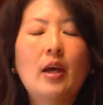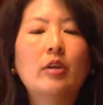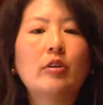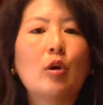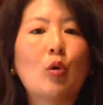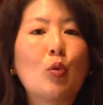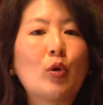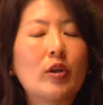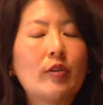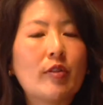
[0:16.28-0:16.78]

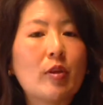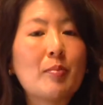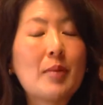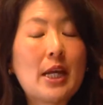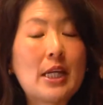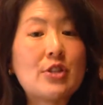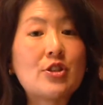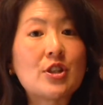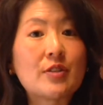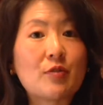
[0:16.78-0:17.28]
Now, one of the
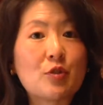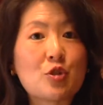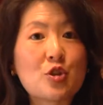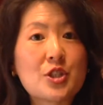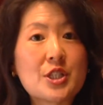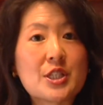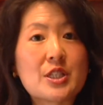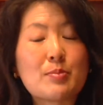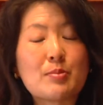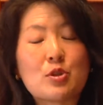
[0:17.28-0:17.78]
main
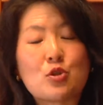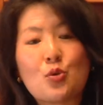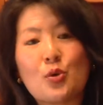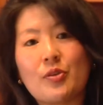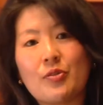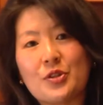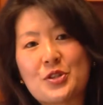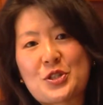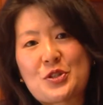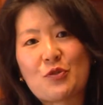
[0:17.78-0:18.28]
differences
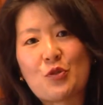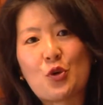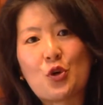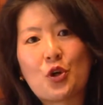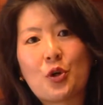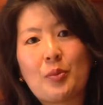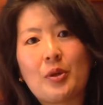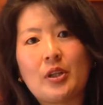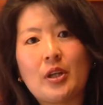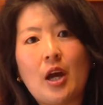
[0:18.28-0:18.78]
between this
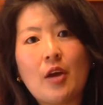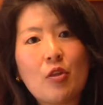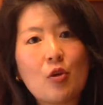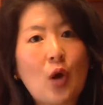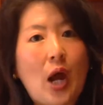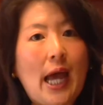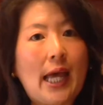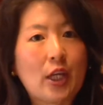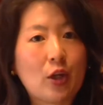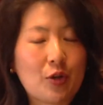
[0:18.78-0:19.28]
form and other
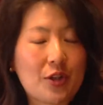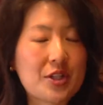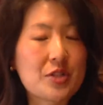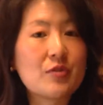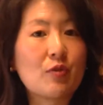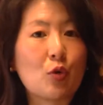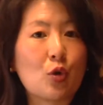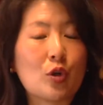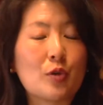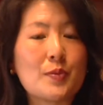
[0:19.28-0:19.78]

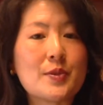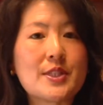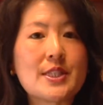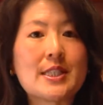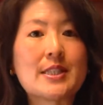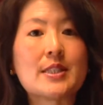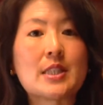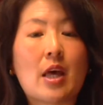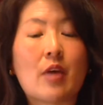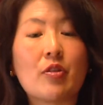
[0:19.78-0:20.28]
IRS forms
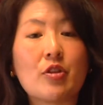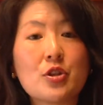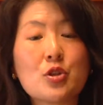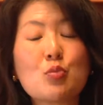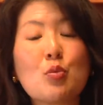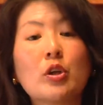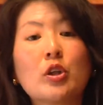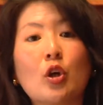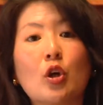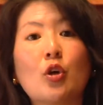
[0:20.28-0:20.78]
is that
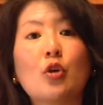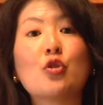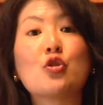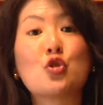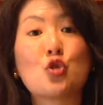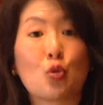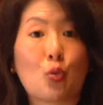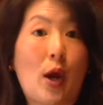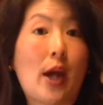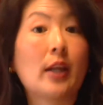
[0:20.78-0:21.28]
this one goes
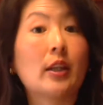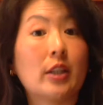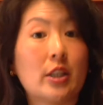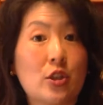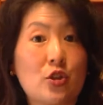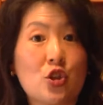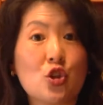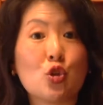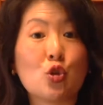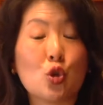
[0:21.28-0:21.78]
directly
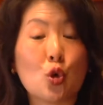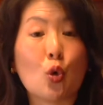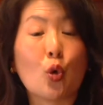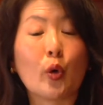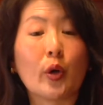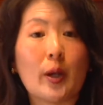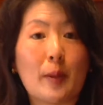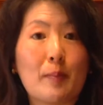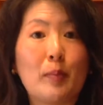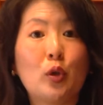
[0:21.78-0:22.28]
to
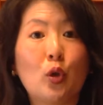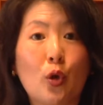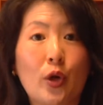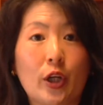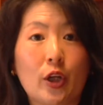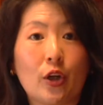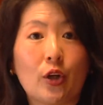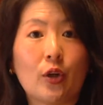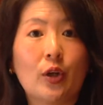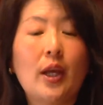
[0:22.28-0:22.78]
your
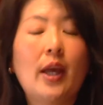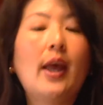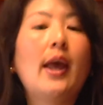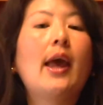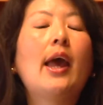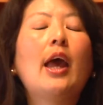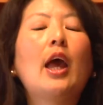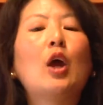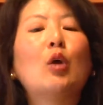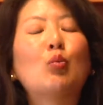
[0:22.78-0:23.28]
employer.
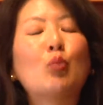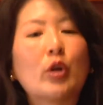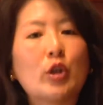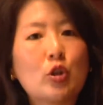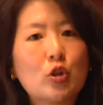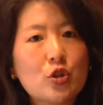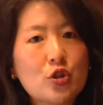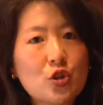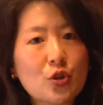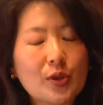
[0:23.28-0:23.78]
And what
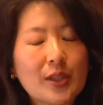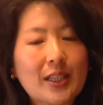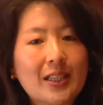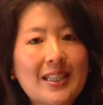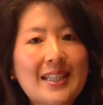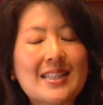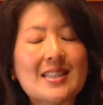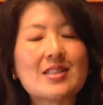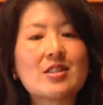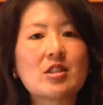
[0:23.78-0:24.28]
you're
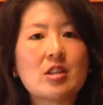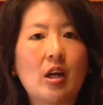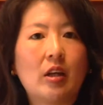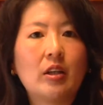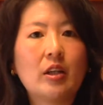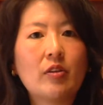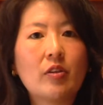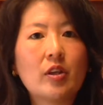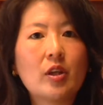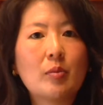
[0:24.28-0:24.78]
doing is
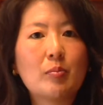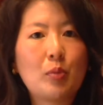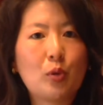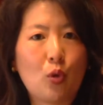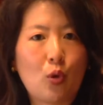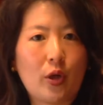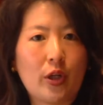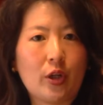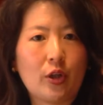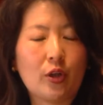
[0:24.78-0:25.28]
telling the
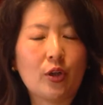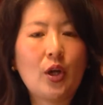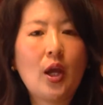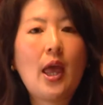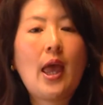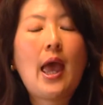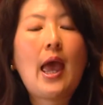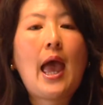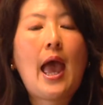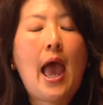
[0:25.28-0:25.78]
employer
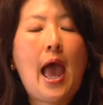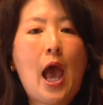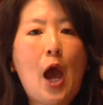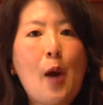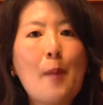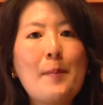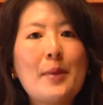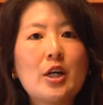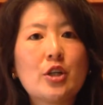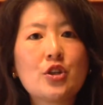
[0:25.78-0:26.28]

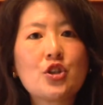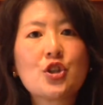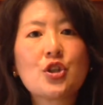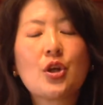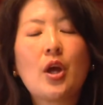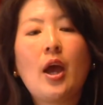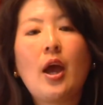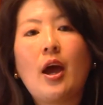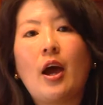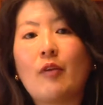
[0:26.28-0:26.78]
how much
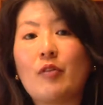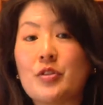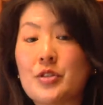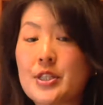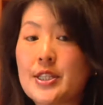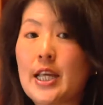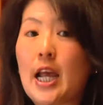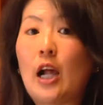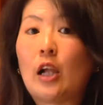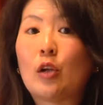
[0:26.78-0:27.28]
of the
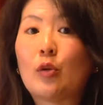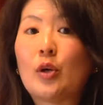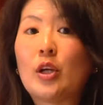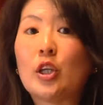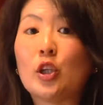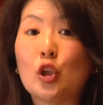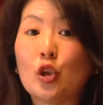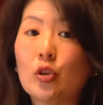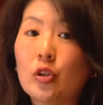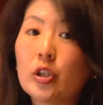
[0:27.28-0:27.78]
salary
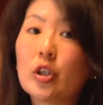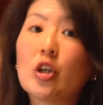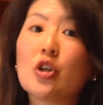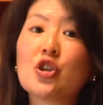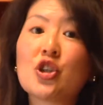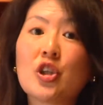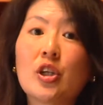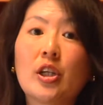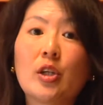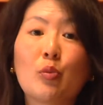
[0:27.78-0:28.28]
you
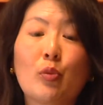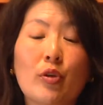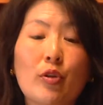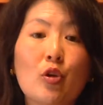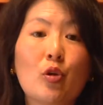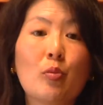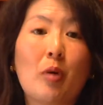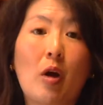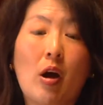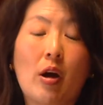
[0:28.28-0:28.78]
negotiated
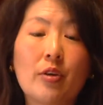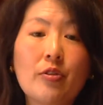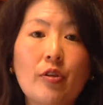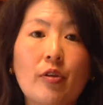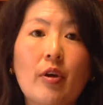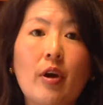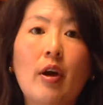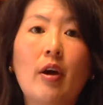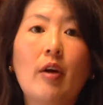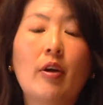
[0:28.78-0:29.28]
with your boss
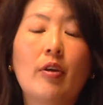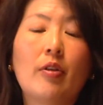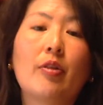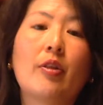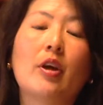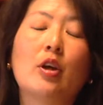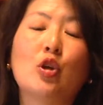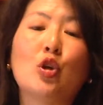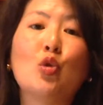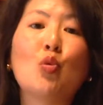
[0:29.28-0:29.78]

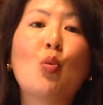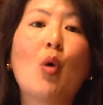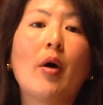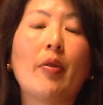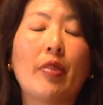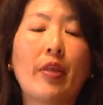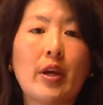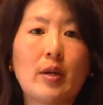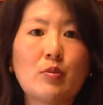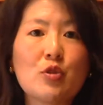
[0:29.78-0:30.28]
that you
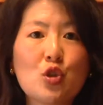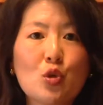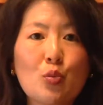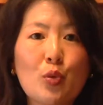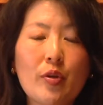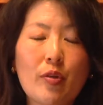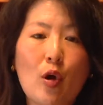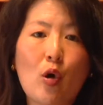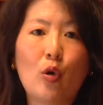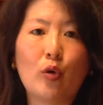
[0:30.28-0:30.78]
want them to
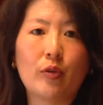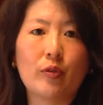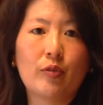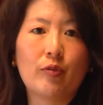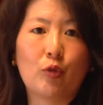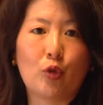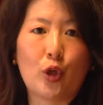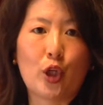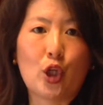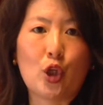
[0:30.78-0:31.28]
withhold
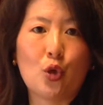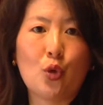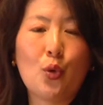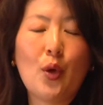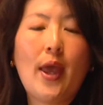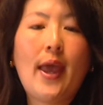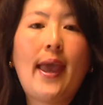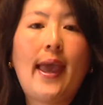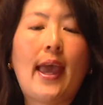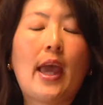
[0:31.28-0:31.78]
for you
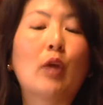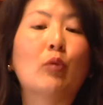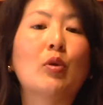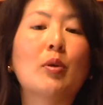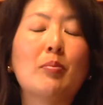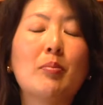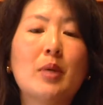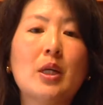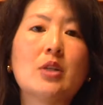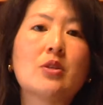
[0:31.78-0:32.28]
and
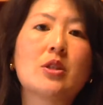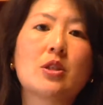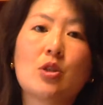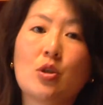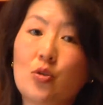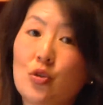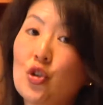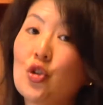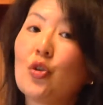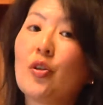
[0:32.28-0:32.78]
remit
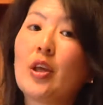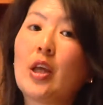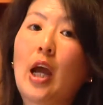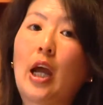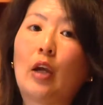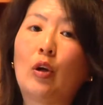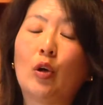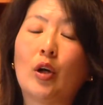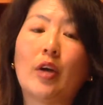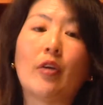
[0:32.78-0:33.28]
to the
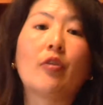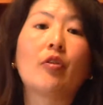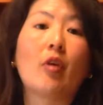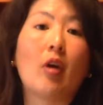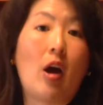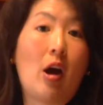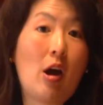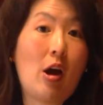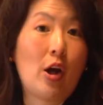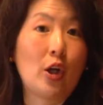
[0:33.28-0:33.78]
IRS
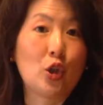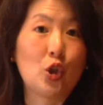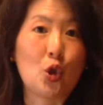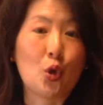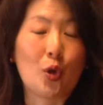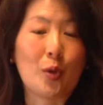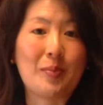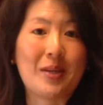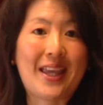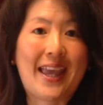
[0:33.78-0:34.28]
on
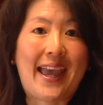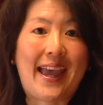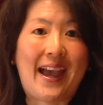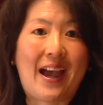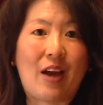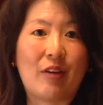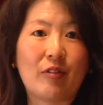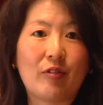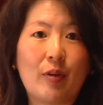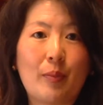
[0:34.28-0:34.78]
your
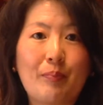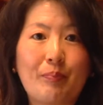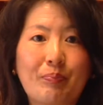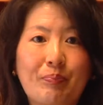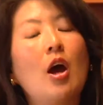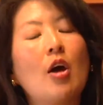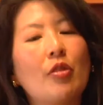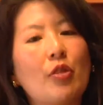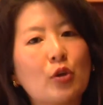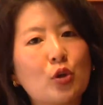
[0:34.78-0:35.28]
behalf.
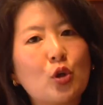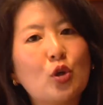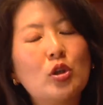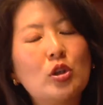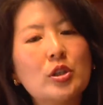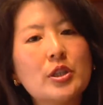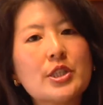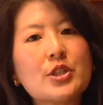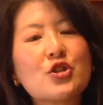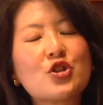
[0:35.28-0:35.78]
The
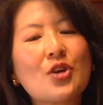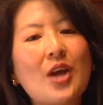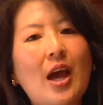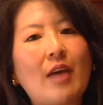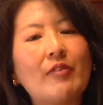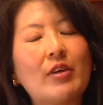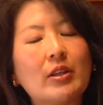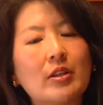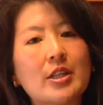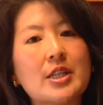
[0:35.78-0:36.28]
goal is to
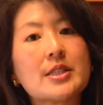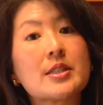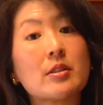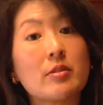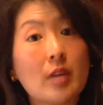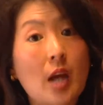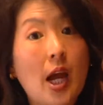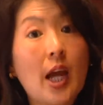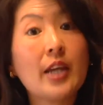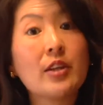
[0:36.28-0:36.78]
have at least
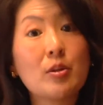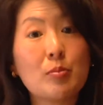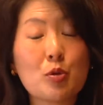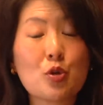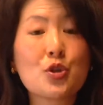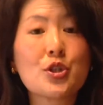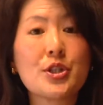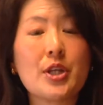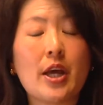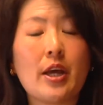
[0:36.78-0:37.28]

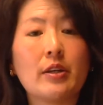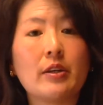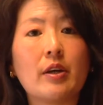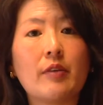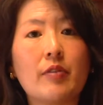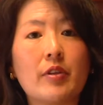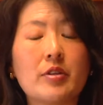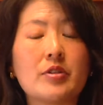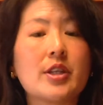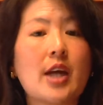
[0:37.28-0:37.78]
90%
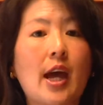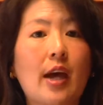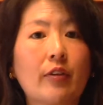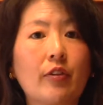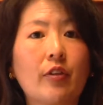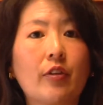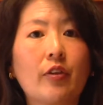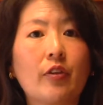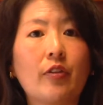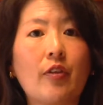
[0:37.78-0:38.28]
of the
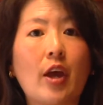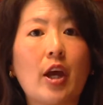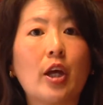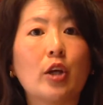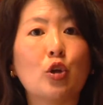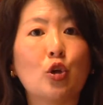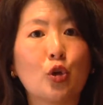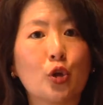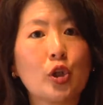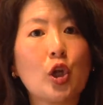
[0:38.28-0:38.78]
taxes
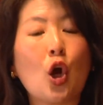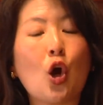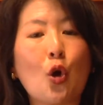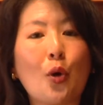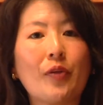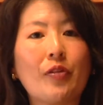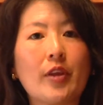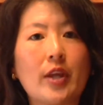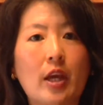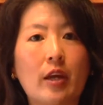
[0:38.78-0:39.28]
that you're going to
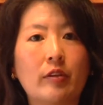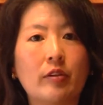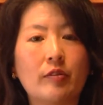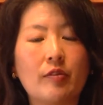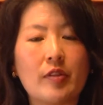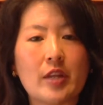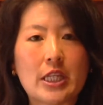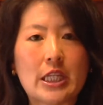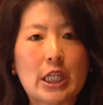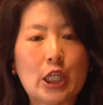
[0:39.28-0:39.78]
owe at the end
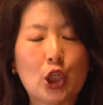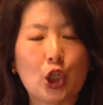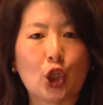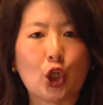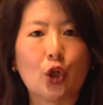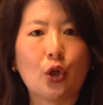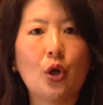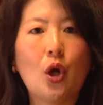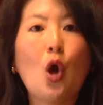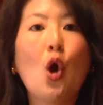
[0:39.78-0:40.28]
of the
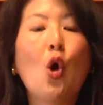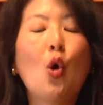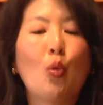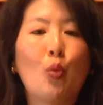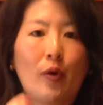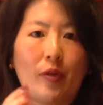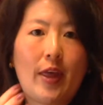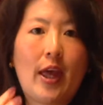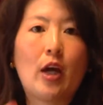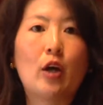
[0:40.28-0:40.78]
year
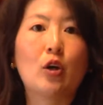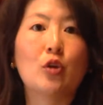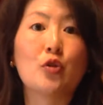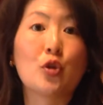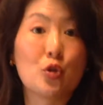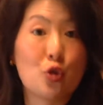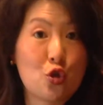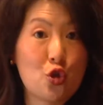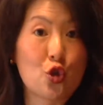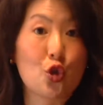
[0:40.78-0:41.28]

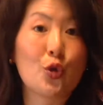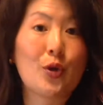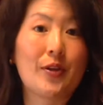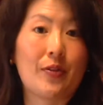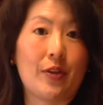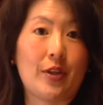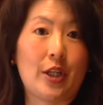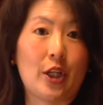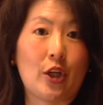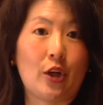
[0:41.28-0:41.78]
withheld
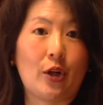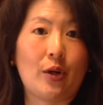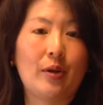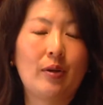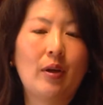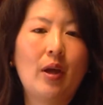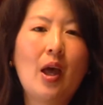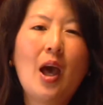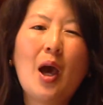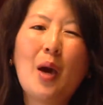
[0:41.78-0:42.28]
during the year.
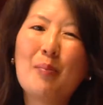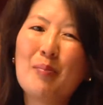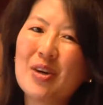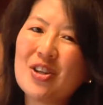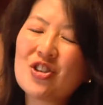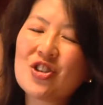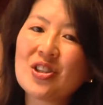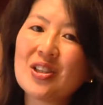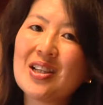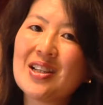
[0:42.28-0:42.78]

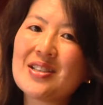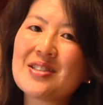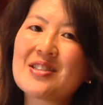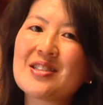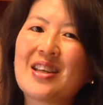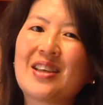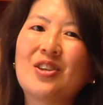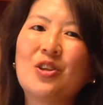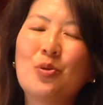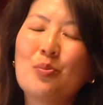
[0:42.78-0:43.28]
Much
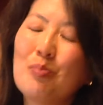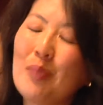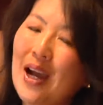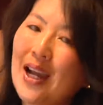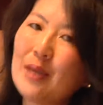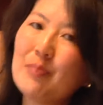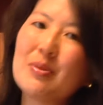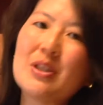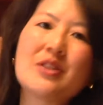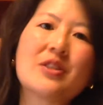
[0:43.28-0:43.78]
less, and you
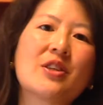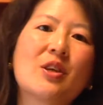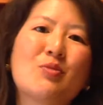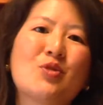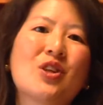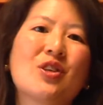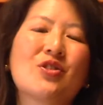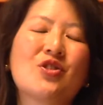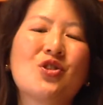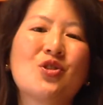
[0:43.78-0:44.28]
might be
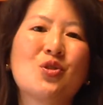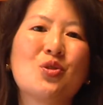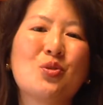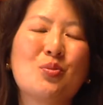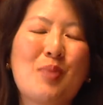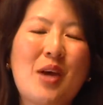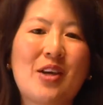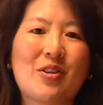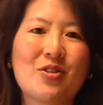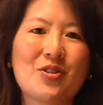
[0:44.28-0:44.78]
subject
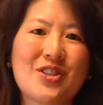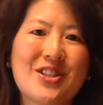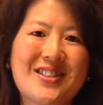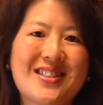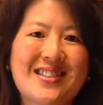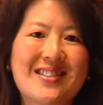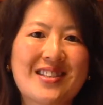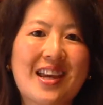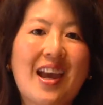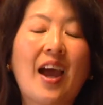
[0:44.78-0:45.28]
to
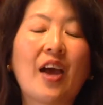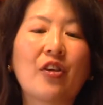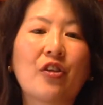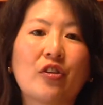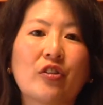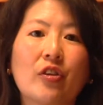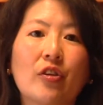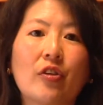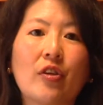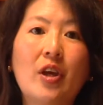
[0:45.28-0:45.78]
penalties and
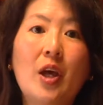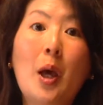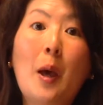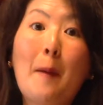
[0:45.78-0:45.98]
taxes.